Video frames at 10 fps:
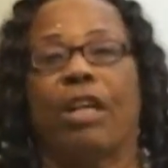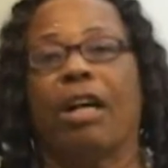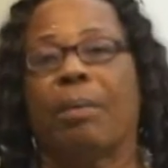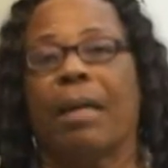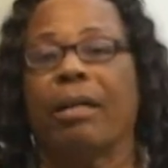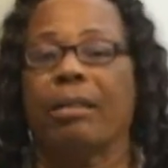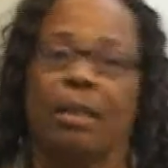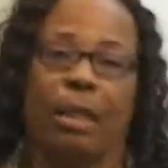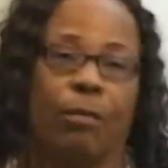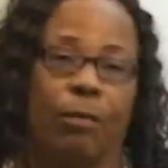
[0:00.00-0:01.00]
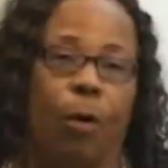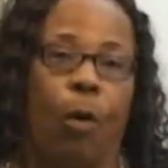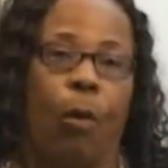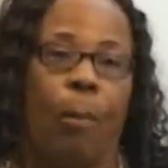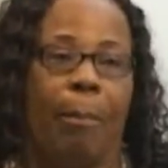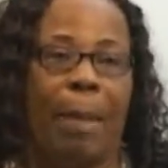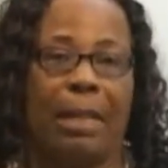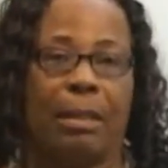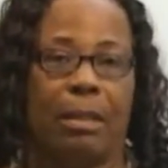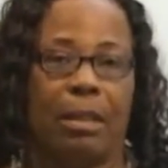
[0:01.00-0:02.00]
I'll be asking for
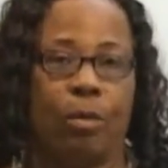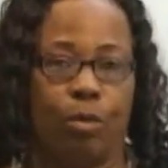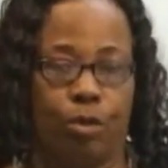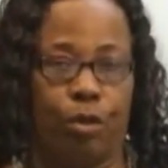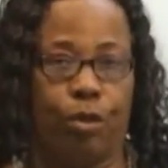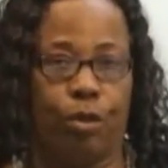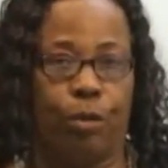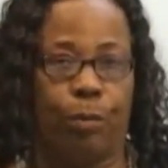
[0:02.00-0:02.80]
my solutions.